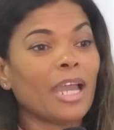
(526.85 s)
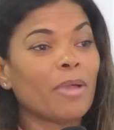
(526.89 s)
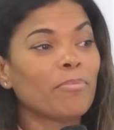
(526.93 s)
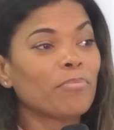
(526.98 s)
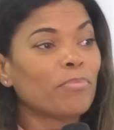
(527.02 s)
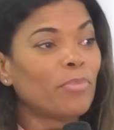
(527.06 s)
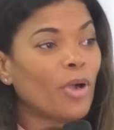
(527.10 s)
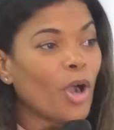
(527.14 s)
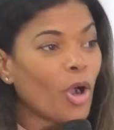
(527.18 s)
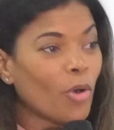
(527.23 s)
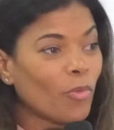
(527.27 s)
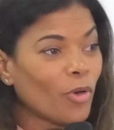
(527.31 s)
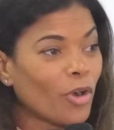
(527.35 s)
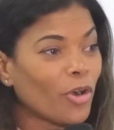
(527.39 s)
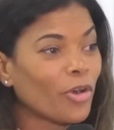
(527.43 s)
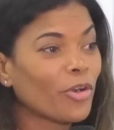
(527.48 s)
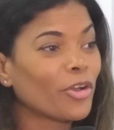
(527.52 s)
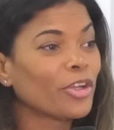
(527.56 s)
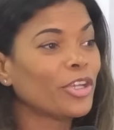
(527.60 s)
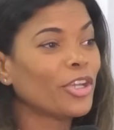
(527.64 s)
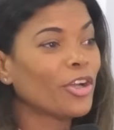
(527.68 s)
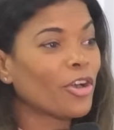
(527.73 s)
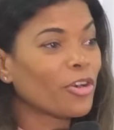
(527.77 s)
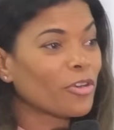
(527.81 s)
empower
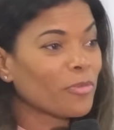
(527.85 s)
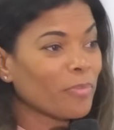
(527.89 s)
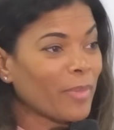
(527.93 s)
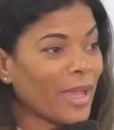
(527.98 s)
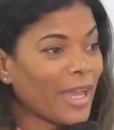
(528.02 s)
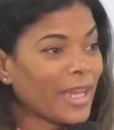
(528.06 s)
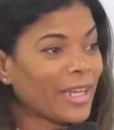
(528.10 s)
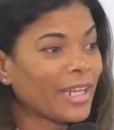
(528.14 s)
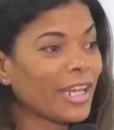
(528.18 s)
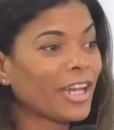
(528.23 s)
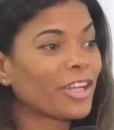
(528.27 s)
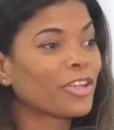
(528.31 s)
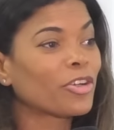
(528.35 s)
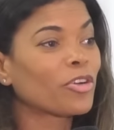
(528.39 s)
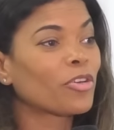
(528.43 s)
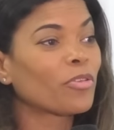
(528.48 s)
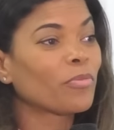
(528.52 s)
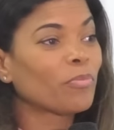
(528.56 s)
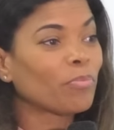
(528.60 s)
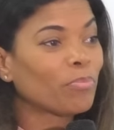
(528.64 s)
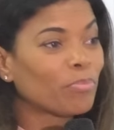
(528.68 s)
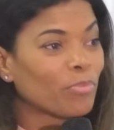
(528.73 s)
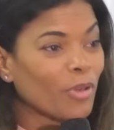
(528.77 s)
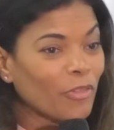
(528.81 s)
our young men and
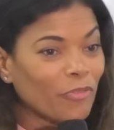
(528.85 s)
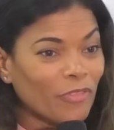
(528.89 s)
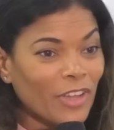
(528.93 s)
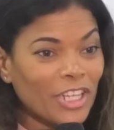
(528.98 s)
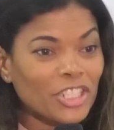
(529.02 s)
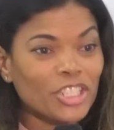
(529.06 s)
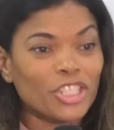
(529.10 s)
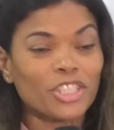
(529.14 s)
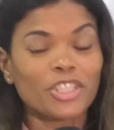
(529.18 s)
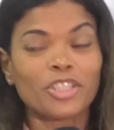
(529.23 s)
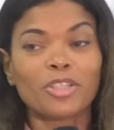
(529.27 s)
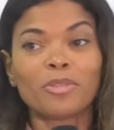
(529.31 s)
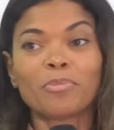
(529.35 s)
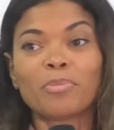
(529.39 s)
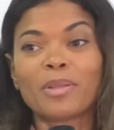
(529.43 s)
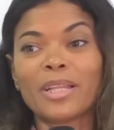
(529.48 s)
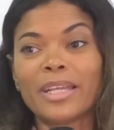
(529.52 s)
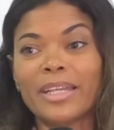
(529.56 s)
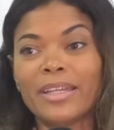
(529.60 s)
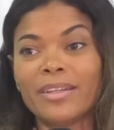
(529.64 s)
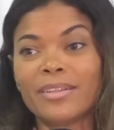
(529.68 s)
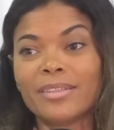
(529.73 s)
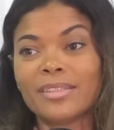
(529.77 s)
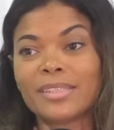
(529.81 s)
our professional
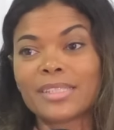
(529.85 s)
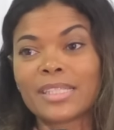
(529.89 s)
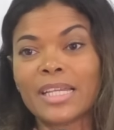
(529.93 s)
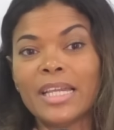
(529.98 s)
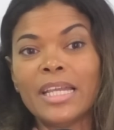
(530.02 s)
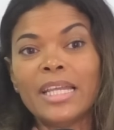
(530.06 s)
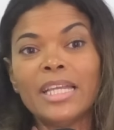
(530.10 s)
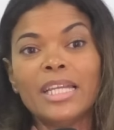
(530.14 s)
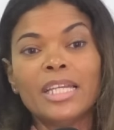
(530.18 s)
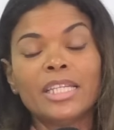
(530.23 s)
players